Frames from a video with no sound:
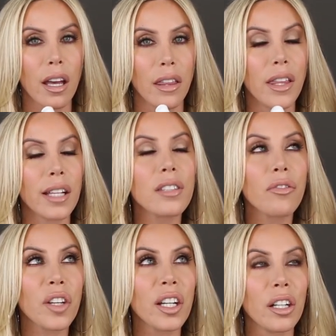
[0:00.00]
This
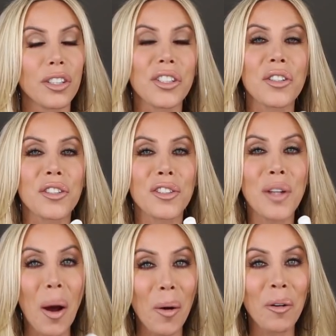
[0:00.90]
feels
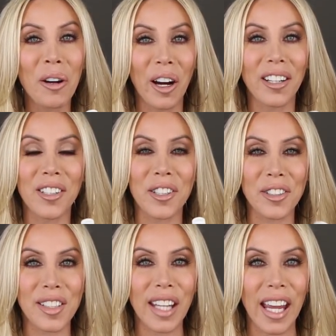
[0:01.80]
so good on your
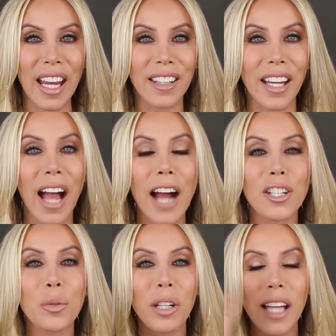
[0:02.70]
skin. Like I
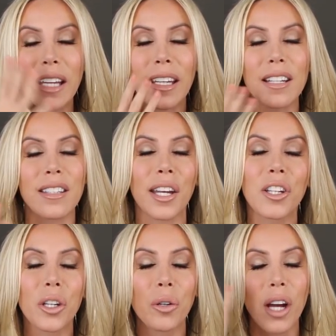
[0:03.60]
just want to like
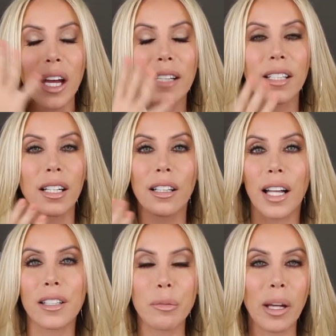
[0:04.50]
continue to
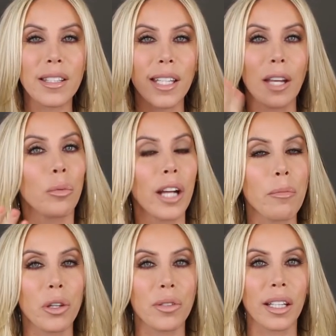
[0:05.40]
cleanse my skin when
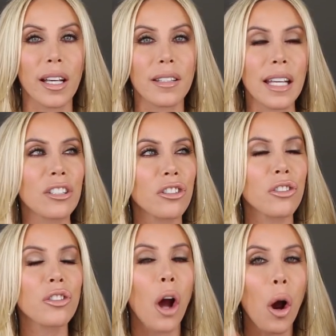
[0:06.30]
I'm using this. It's
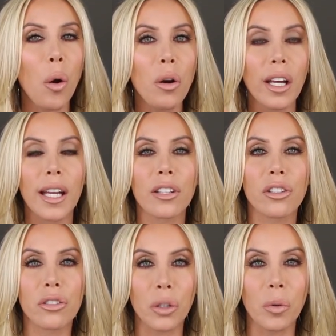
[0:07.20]
so
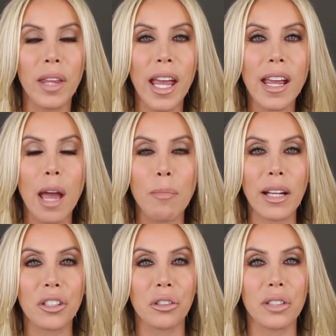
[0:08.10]
soothing and
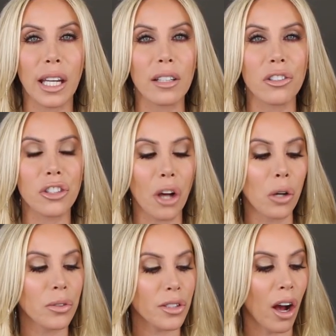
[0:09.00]
makes your skin
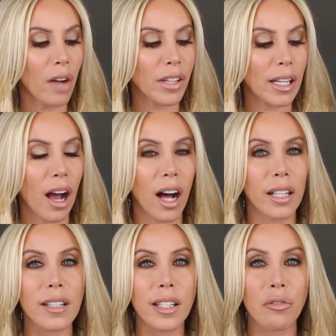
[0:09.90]
so soft, and it
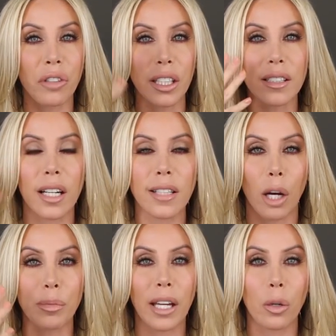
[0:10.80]
honestly really does
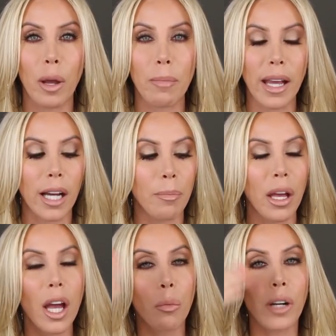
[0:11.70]
help take away
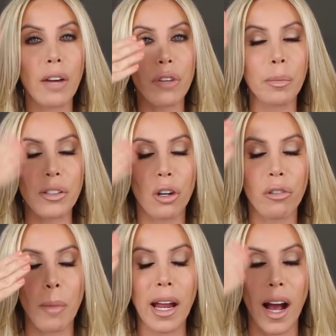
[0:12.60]
makeup. When I rub this
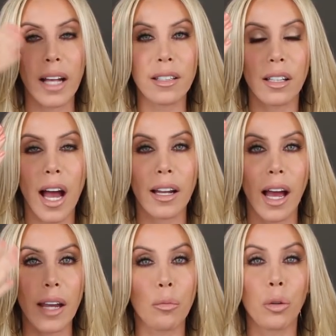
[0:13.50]
over my eyes a lot,
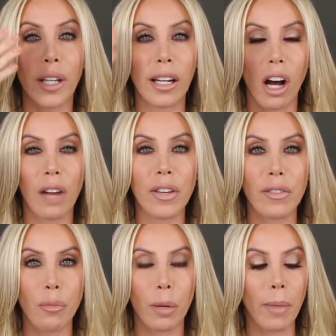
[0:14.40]
I will get off
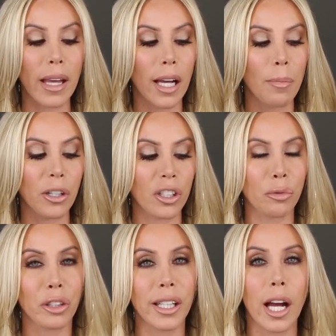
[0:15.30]
even more makeup. It
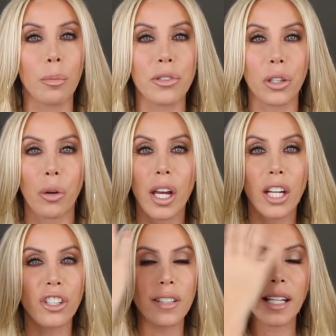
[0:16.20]
just really helps to
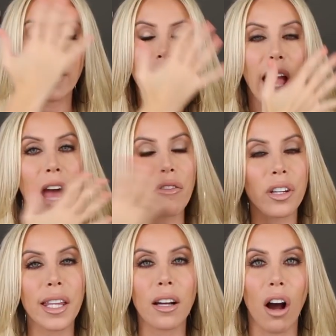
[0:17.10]
just like take
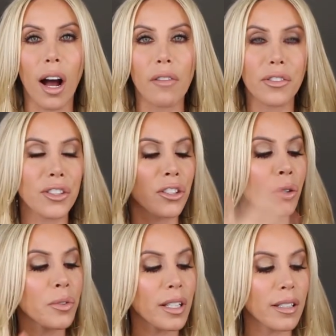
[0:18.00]
everything off,
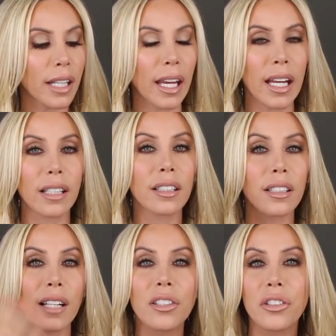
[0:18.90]
soothes the skin,
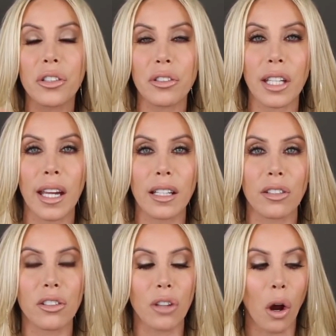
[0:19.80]
cleanses your
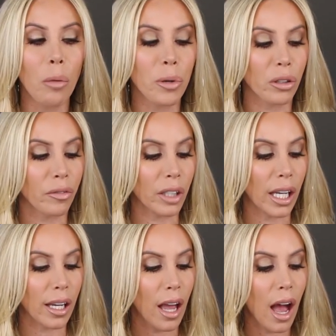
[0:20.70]
skin so
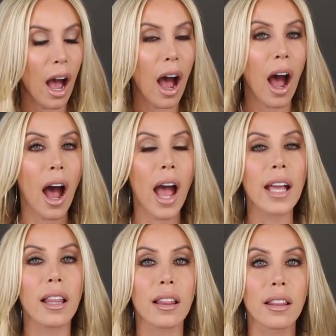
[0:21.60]
beautifully.
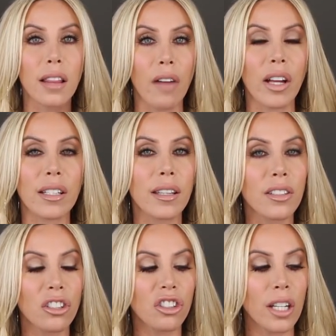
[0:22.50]
I love it.
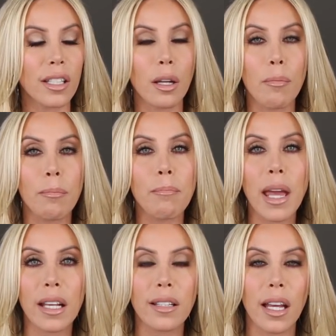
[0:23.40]
This is just an
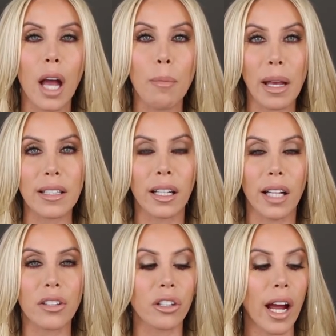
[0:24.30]
amazing, amazing cleanser.